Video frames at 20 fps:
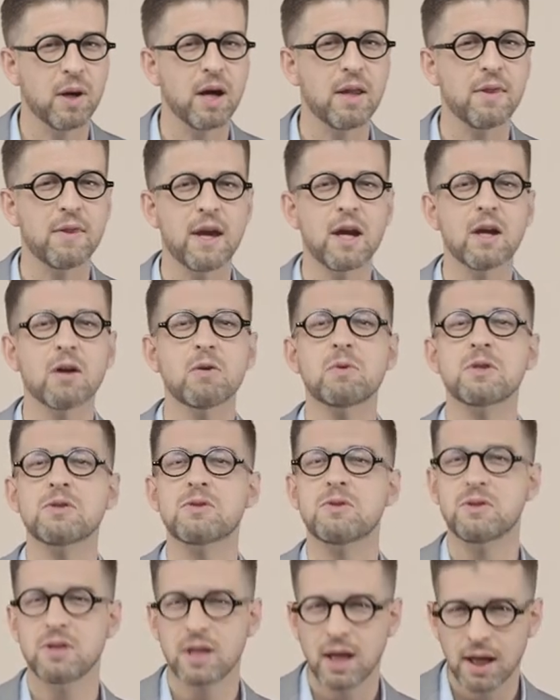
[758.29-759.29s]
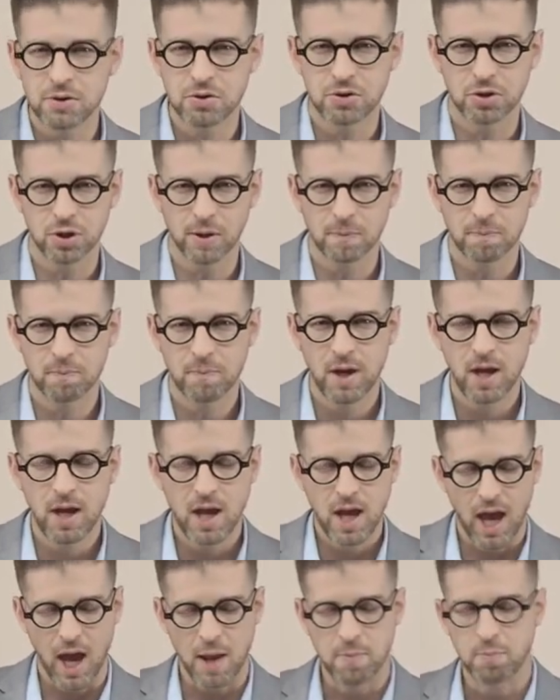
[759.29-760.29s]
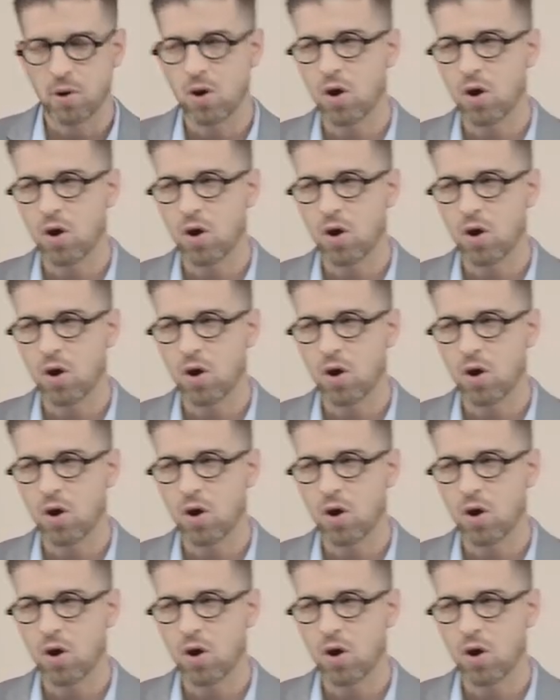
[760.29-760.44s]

but there was tension. And